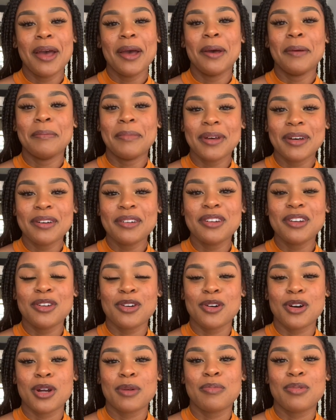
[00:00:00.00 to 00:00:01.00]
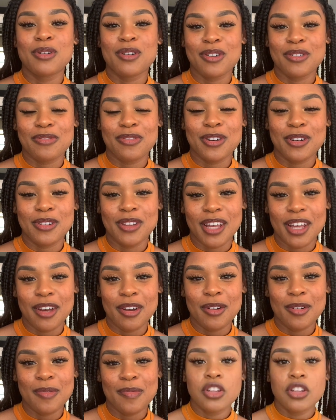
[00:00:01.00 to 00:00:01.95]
Build your portfolio.